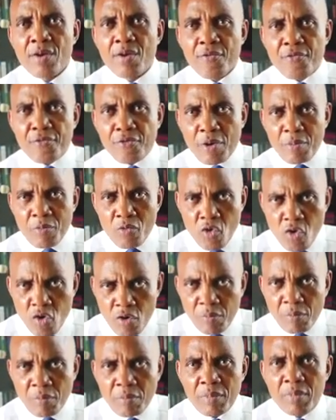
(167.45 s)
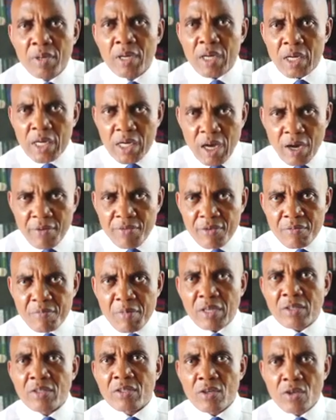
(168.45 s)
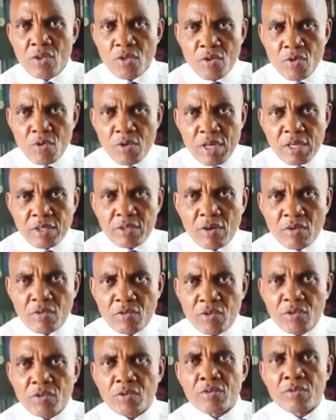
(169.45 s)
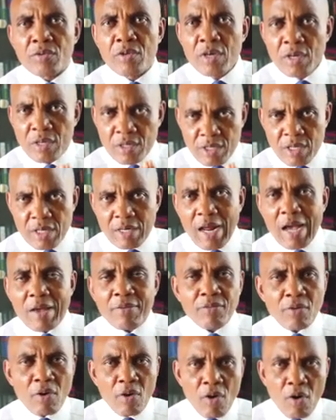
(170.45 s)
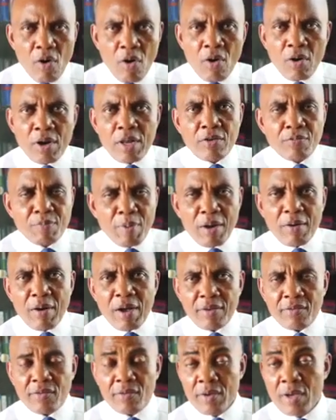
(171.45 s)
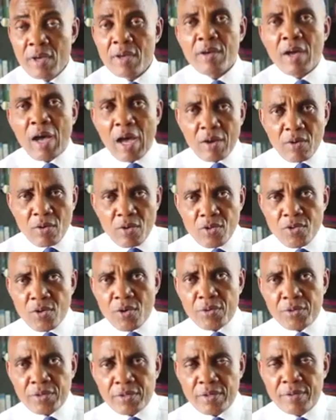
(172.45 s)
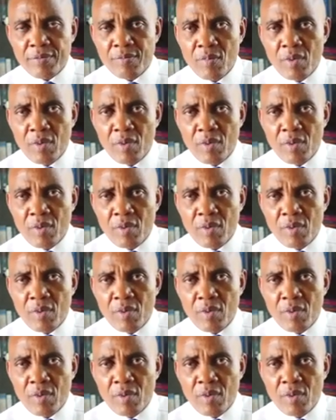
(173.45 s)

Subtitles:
from whom government, through this constitution, derives all its powers and authority.